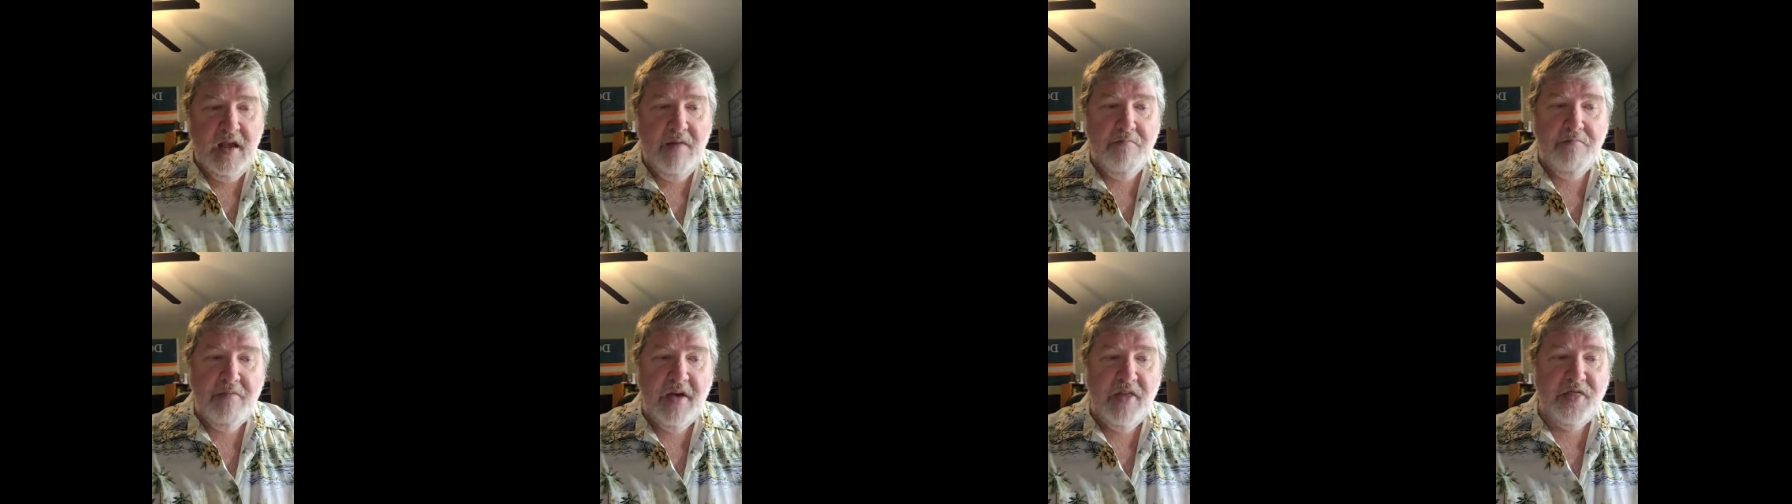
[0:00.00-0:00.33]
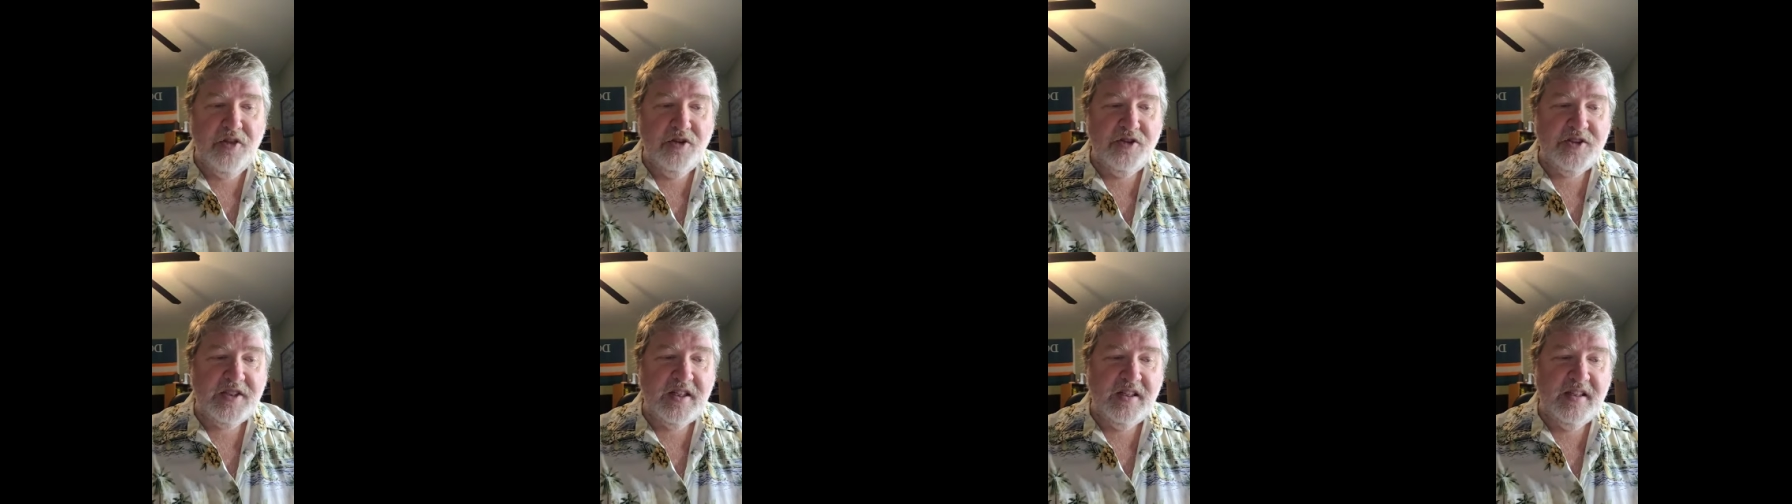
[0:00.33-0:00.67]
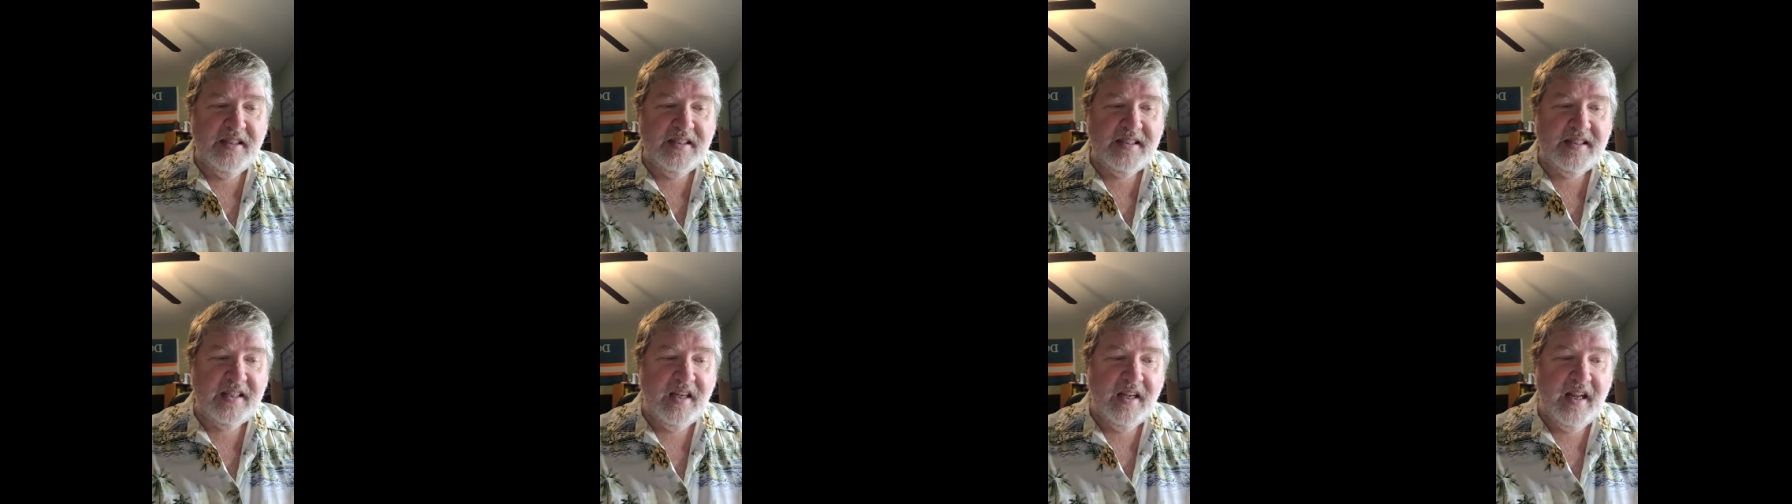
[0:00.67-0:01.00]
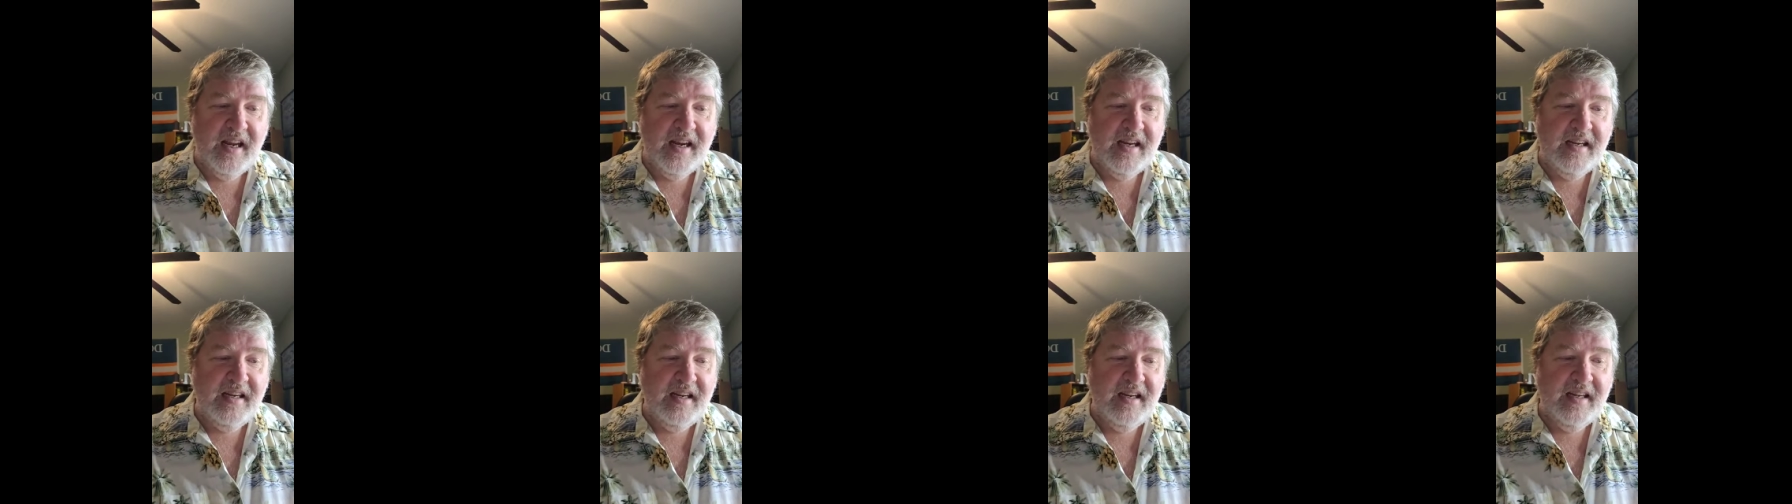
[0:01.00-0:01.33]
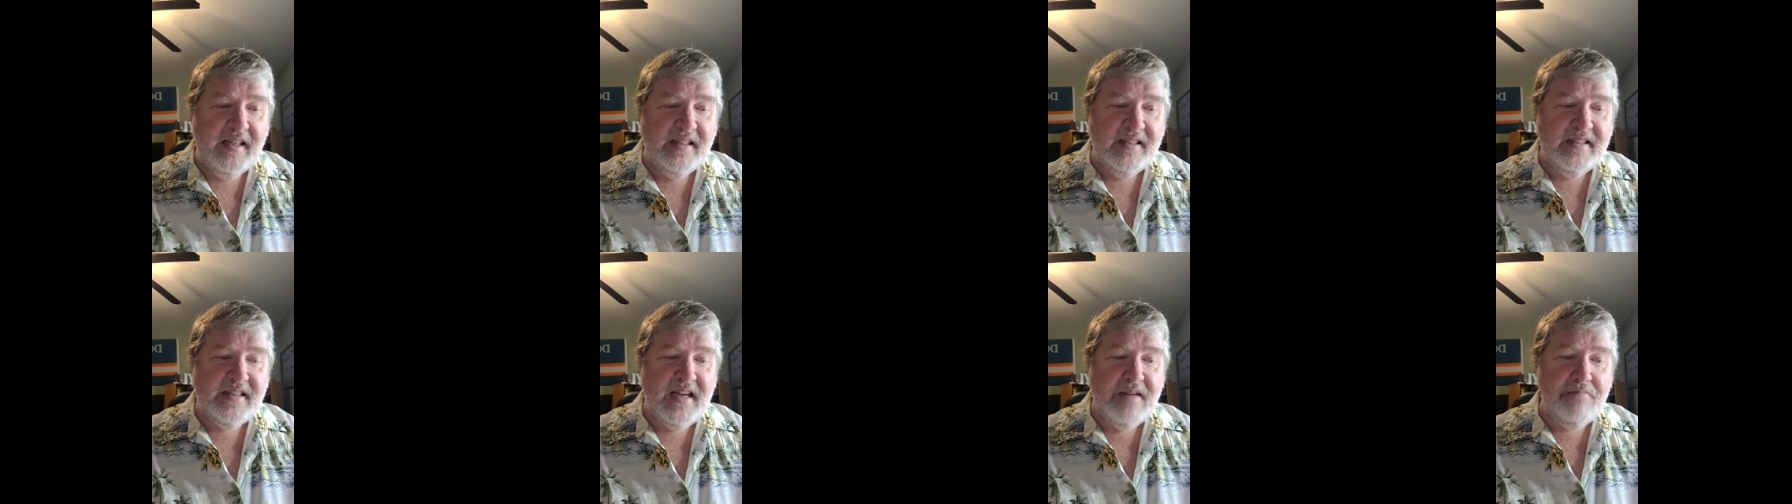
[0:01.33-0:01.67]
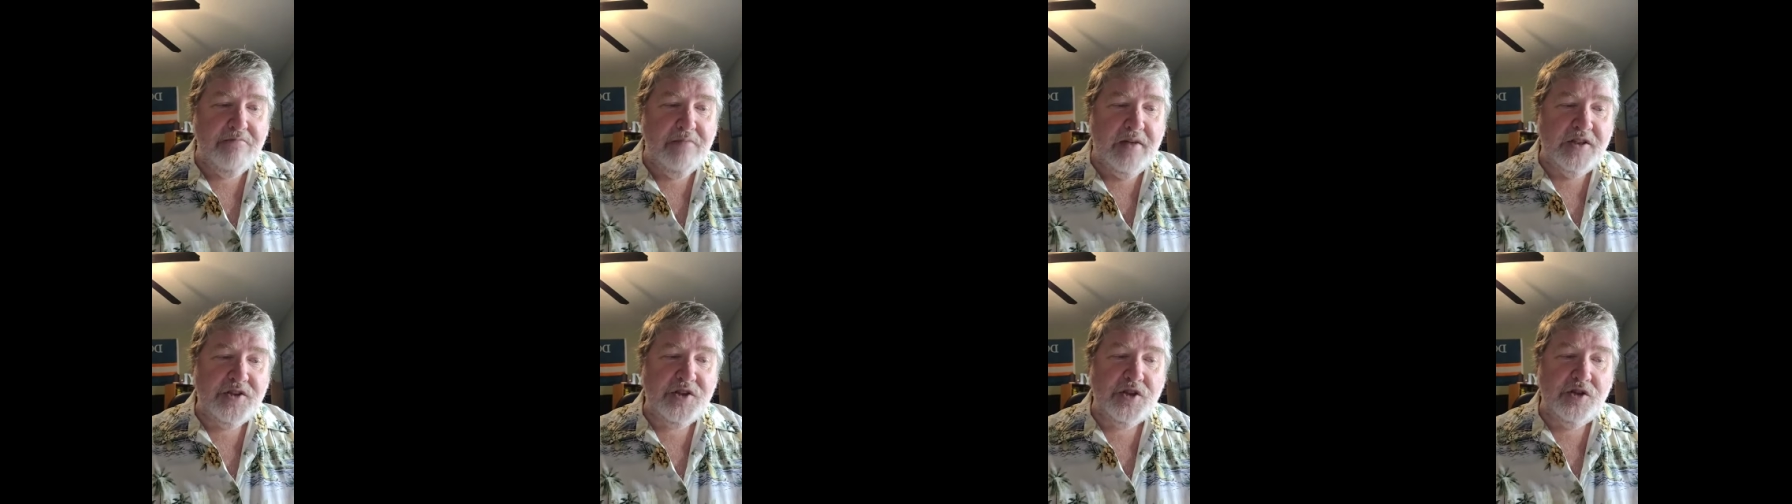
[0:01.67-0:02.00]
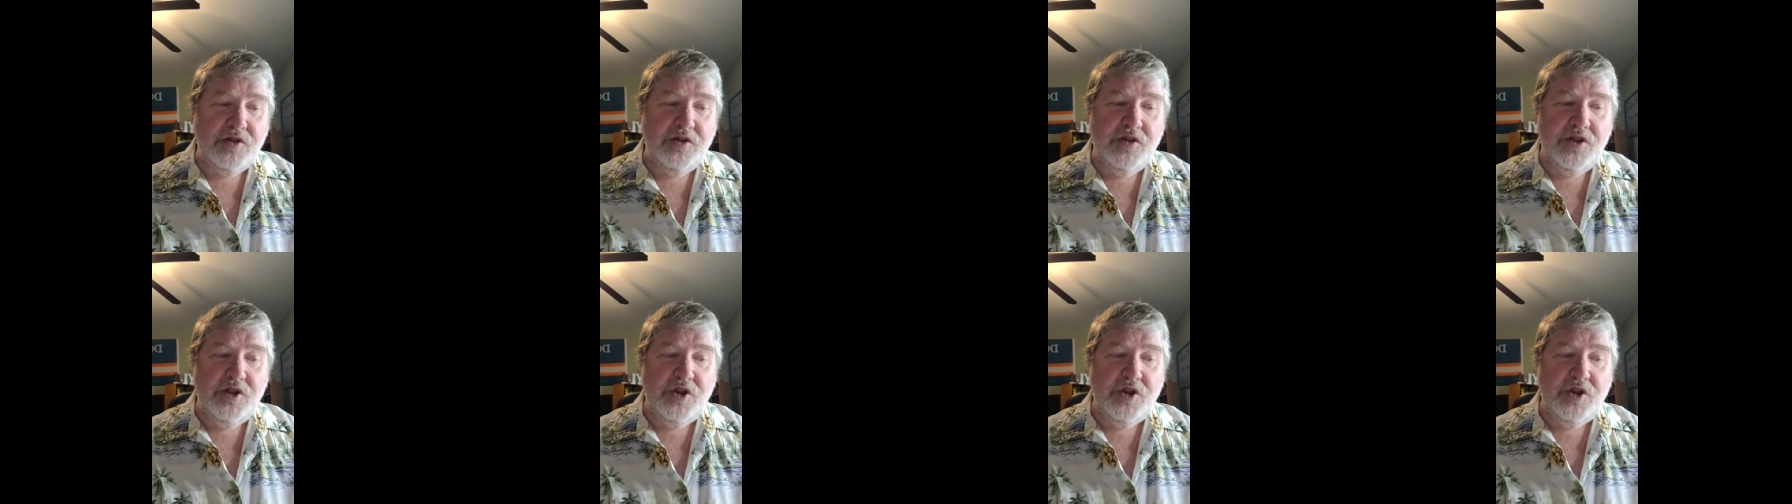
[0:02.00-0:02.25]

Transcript: Methyl salicylate is a muscle,